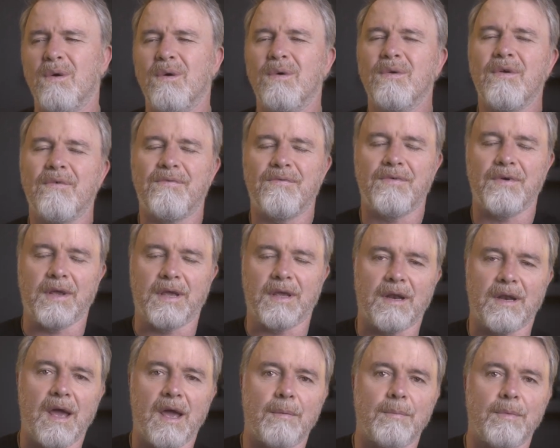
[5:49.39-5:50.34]
well, not
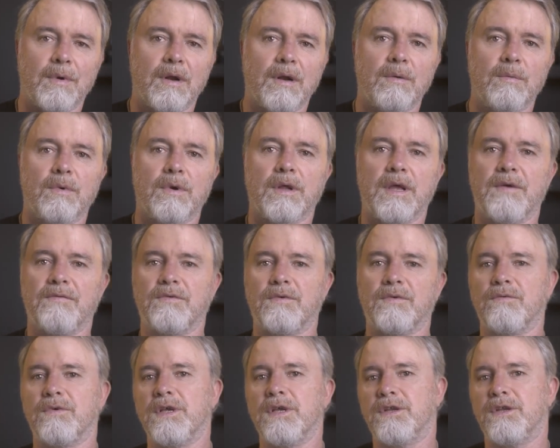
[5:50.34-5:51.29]
freaking out, but I didn't want to have to
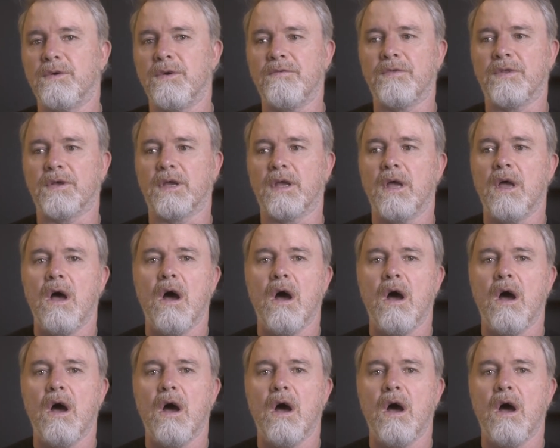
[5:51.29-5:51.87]
redo everything.